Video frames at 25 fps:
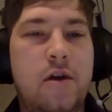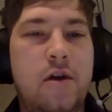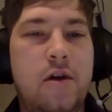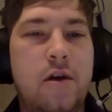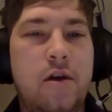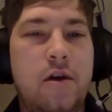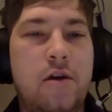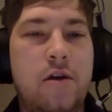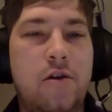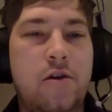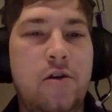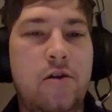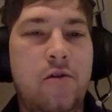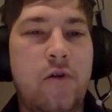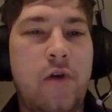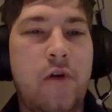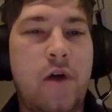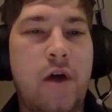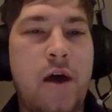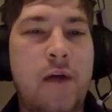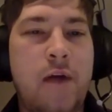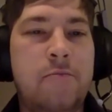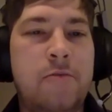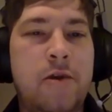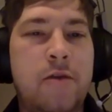you know,
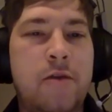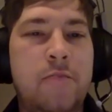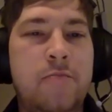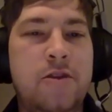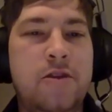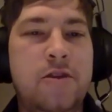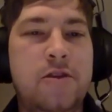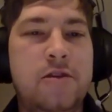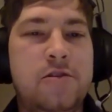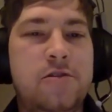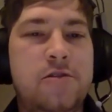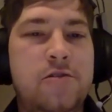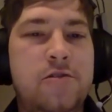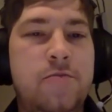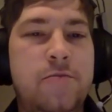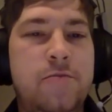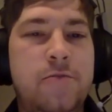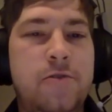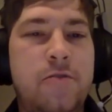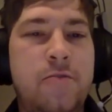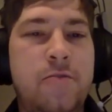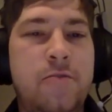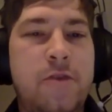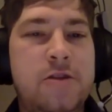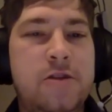I'm going to be the
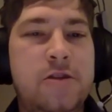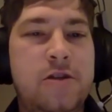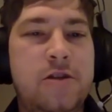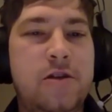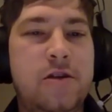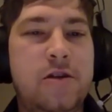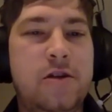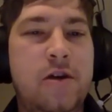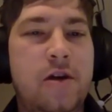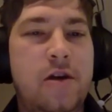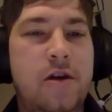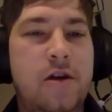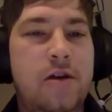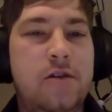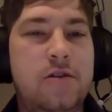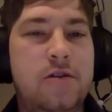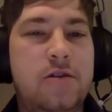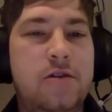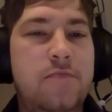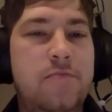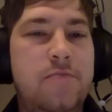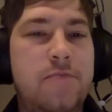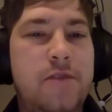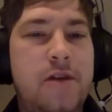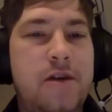super amazing
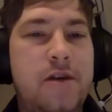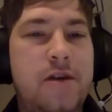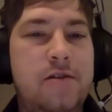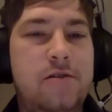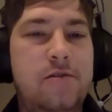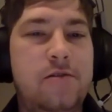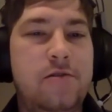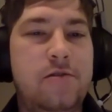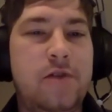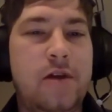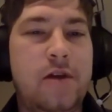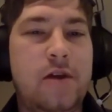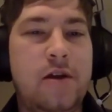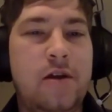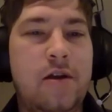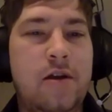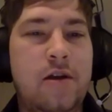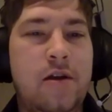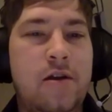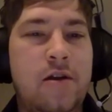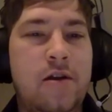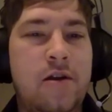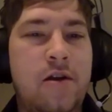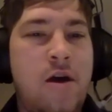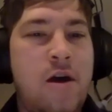D P S who could
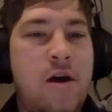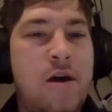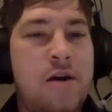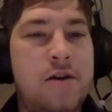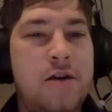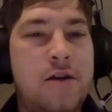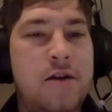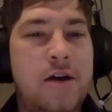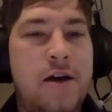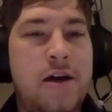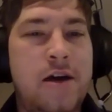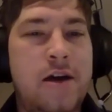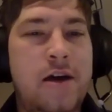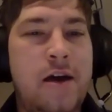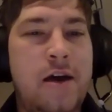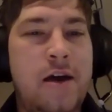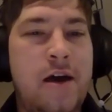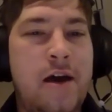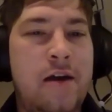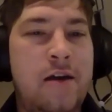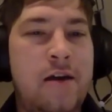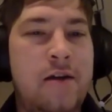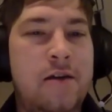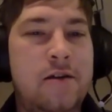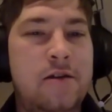not die
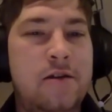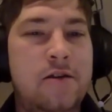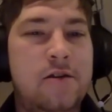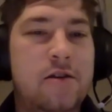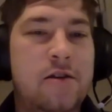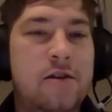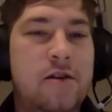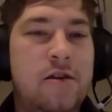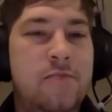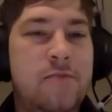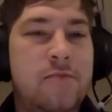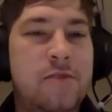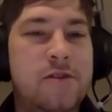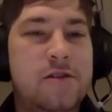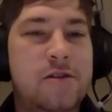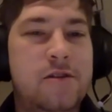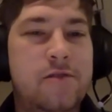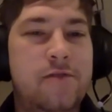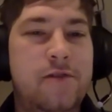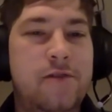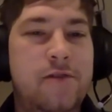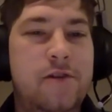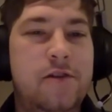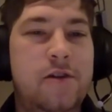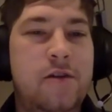and he- keep
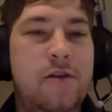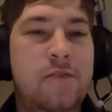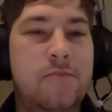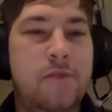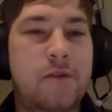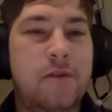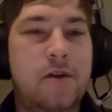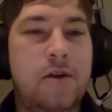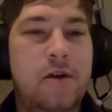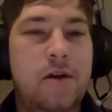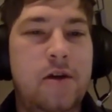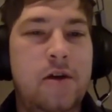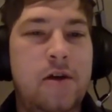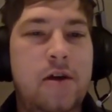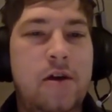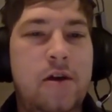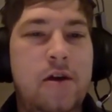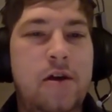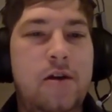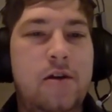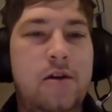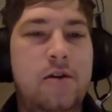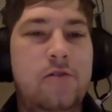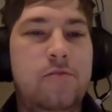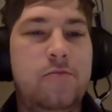myself healed up,
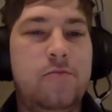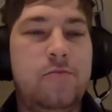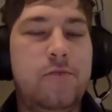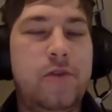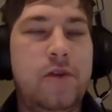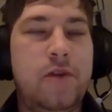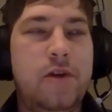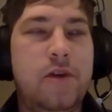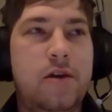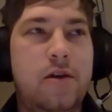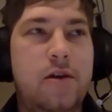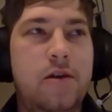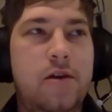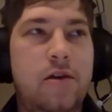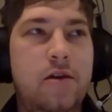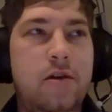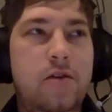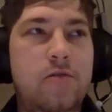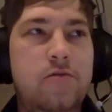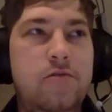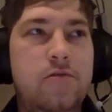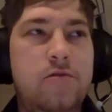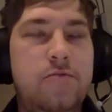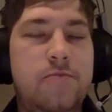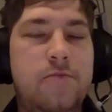you're putting a
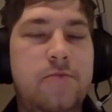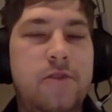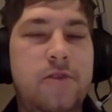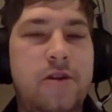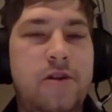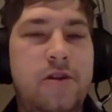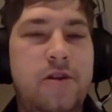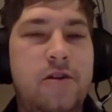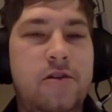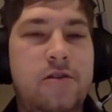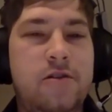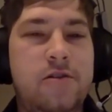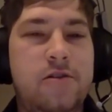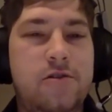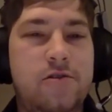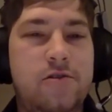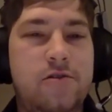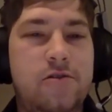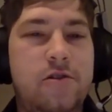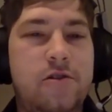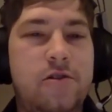huge burden solely